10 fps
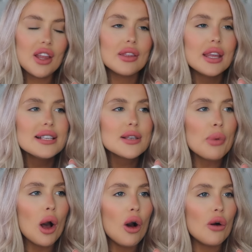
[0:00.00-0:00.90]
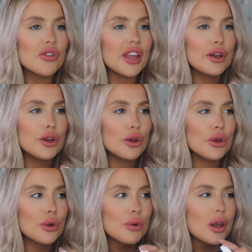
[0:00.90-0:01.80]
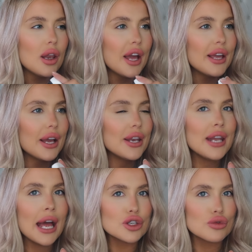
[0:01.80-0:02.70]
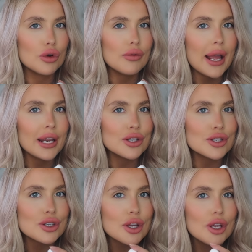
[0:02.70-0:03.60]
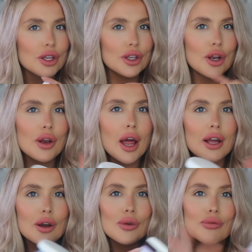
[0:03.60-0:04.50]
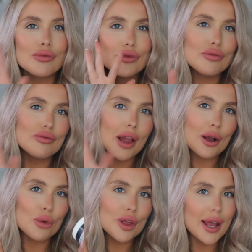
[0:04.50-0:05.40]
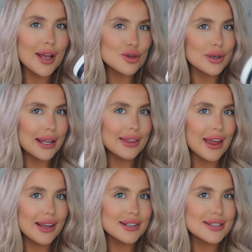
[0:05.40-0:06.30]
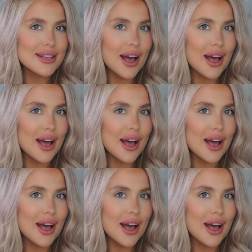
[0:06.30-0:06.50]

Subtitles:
These are part of the new like natural range, you know, like all the naturally things.